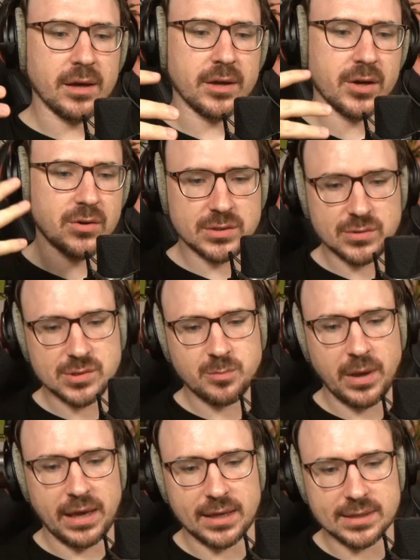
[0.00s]
going to
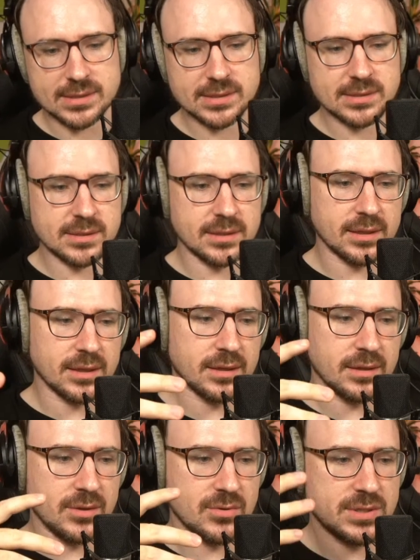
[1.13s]
space,
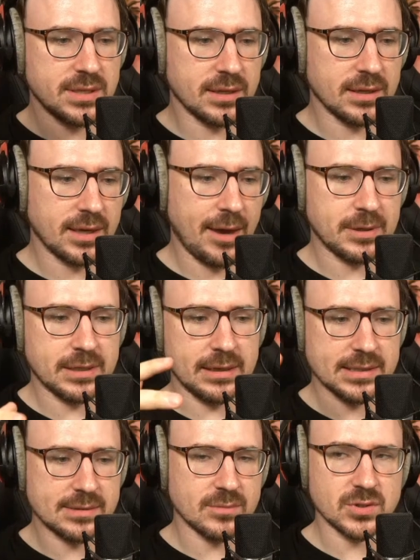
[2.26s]
using
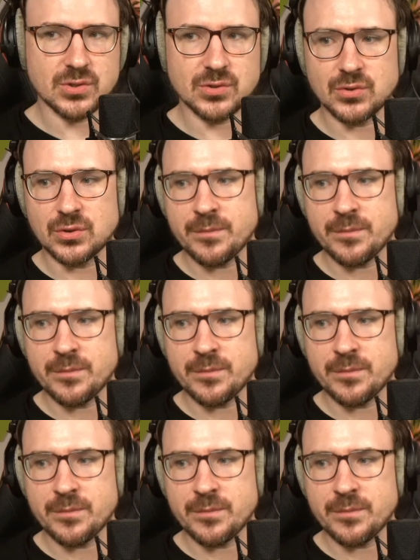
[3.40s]
capitalism to